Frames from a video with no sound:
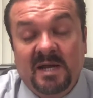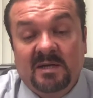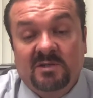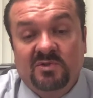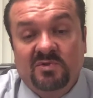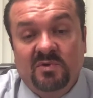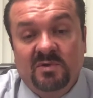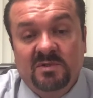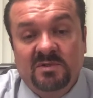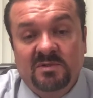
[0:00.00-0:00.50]

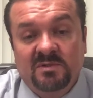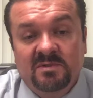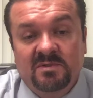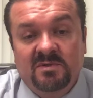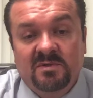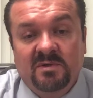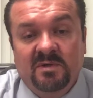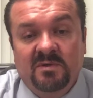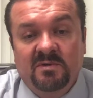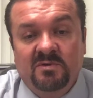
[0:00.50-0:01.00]
choices
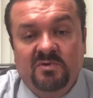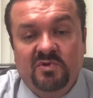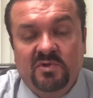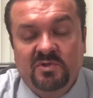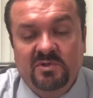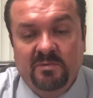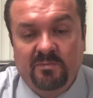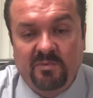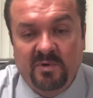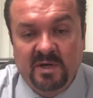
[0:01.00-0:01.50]
during
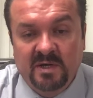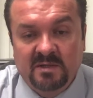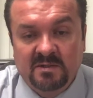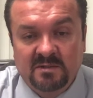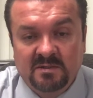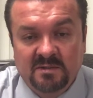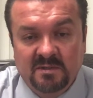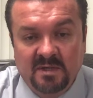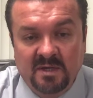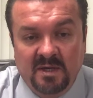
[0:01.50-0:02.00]
nutrition
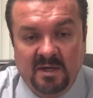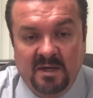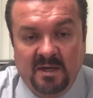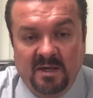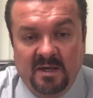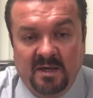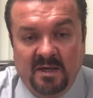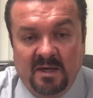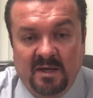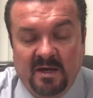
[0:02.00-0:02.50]
breaks,
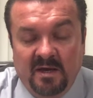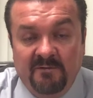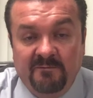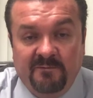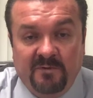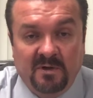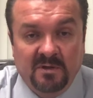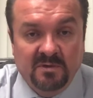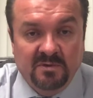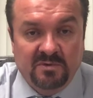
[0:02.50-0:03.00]
and
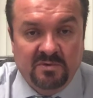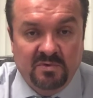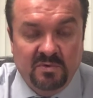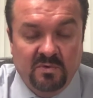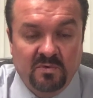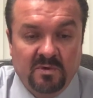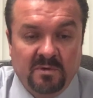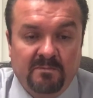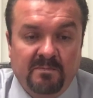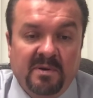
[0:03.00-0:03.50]
follow
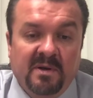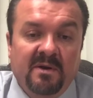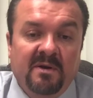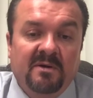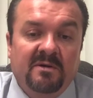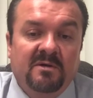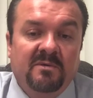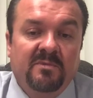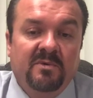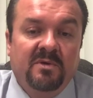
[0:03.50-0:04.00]
through with
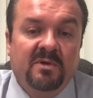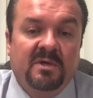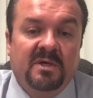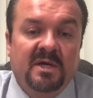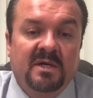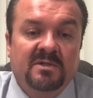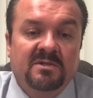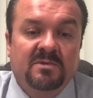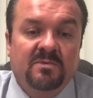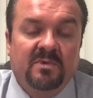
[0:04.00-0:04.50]
parent
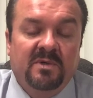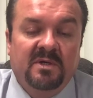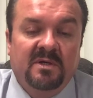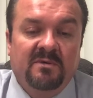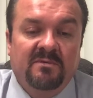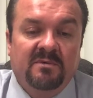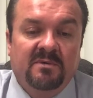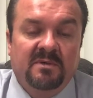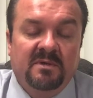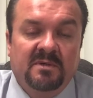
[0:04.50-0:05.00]
communication
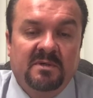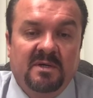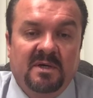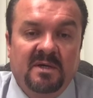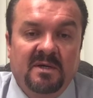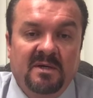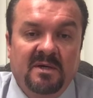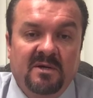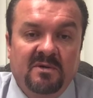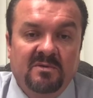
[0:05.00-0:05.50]
whenever
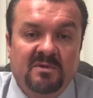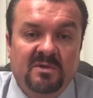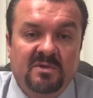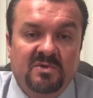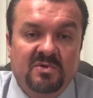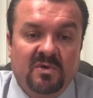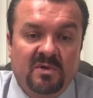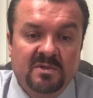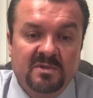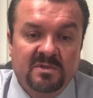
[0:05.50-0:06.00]
unhealthy
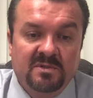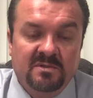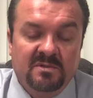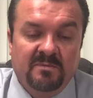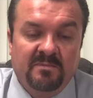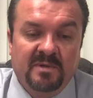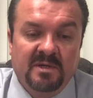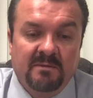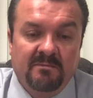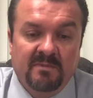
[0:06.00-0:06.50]
choices are
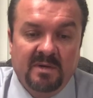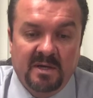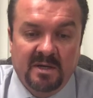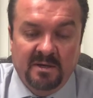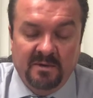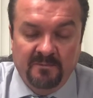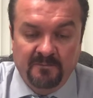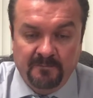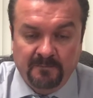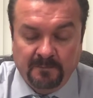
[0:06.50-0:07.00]
being
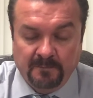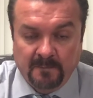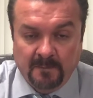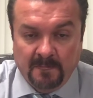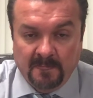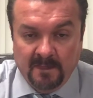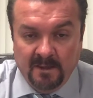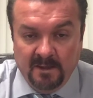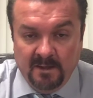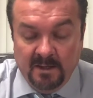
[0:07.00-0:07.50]
made.
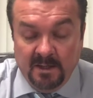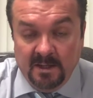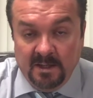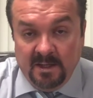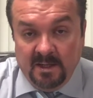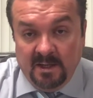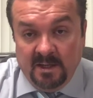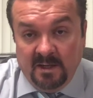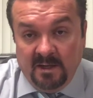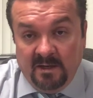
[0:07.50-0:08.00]

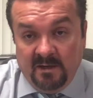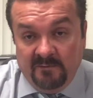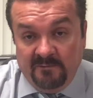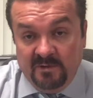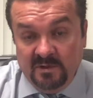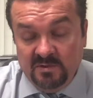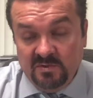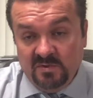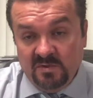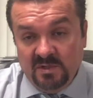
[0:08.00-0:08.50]

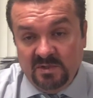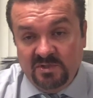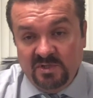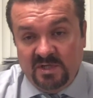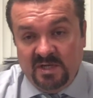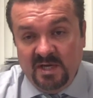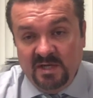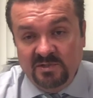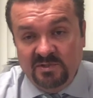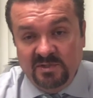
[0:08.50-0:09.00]
Physical
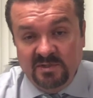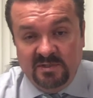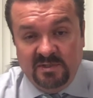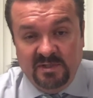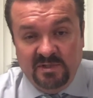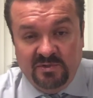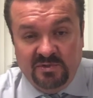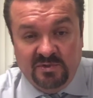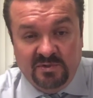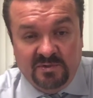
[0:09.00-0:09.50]
education
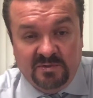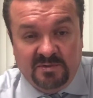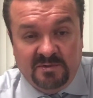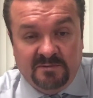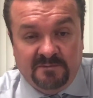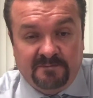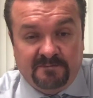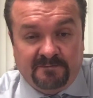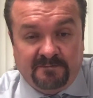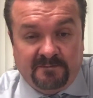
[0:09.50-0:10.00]
teachers
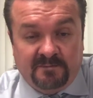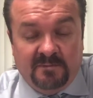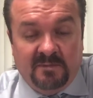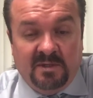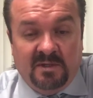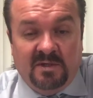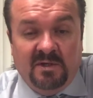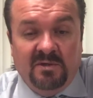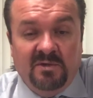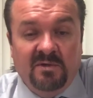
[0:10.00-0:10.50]

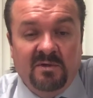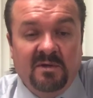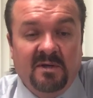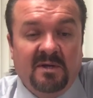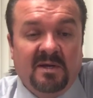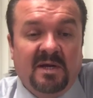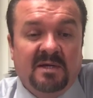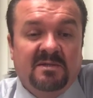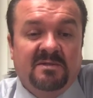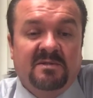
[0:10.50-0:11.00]
can
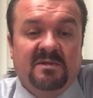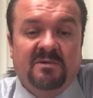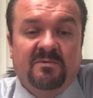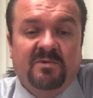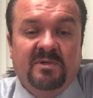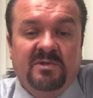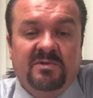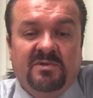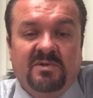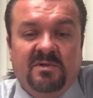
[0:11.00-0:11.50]
utilize the
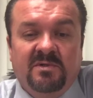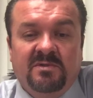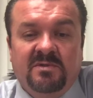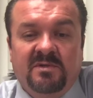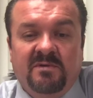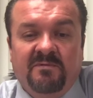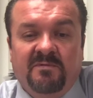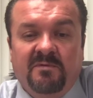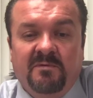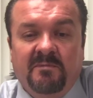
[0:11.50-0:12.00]
research
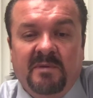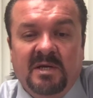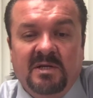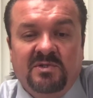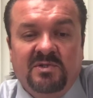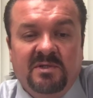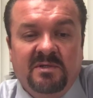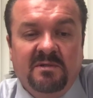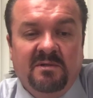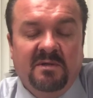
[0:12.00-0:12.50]

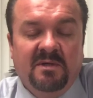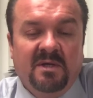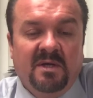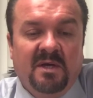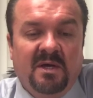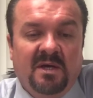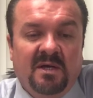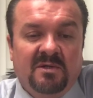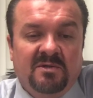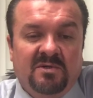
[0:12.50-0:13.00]
information
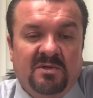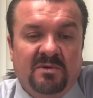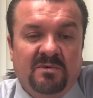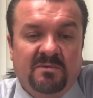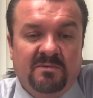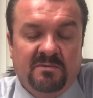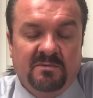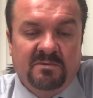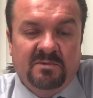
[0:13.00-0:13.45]
to